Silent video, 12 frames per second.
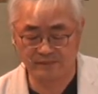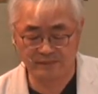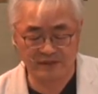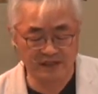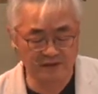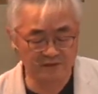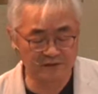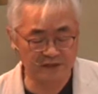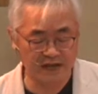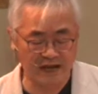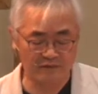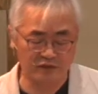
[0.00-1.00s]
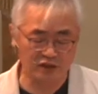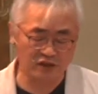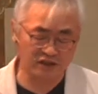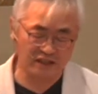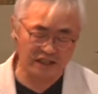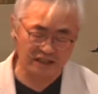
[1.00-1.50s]
Even
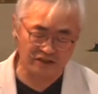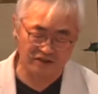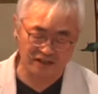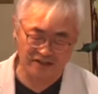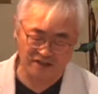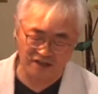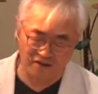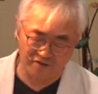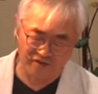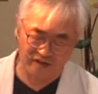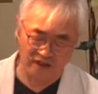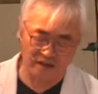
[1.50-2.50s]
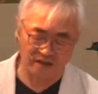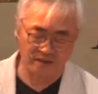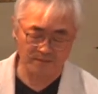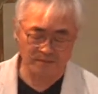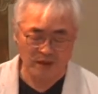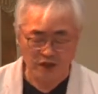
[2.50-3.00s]
after internet surfing,
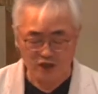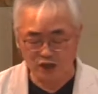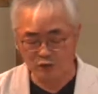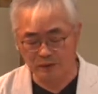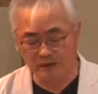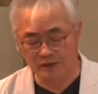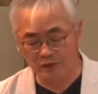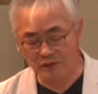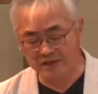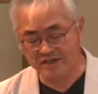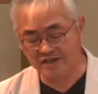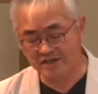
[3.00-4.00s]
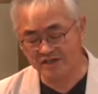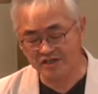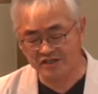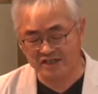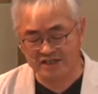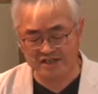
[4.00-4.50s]
you will notice
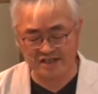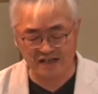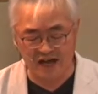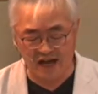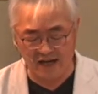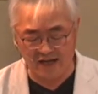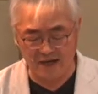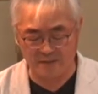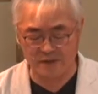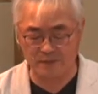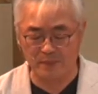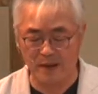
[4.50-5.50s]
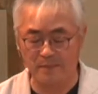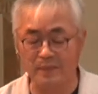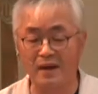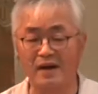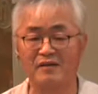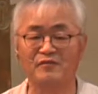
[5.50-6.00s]
suggested items pop
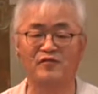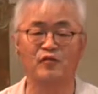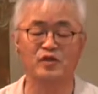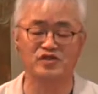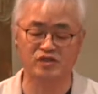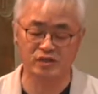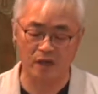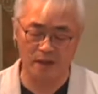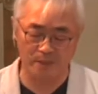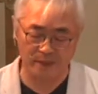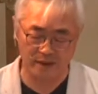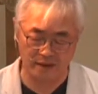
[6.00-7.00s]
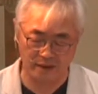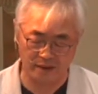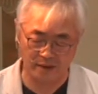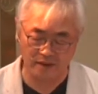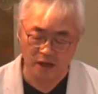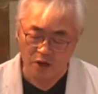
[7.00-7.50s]
up for
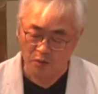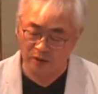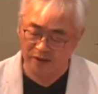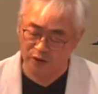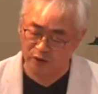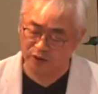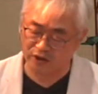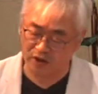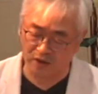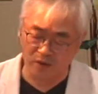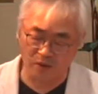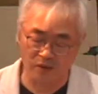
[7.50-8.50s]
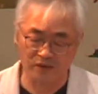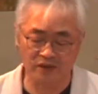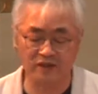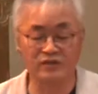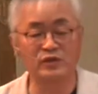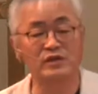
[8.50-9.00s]
shopping when you turn
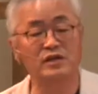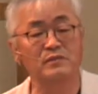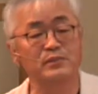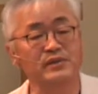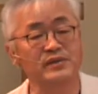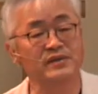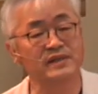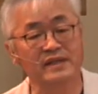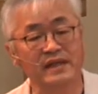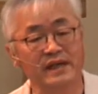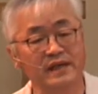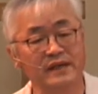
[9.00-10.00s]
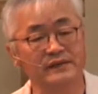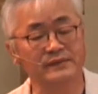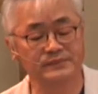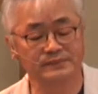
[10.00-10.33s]
on your computer again.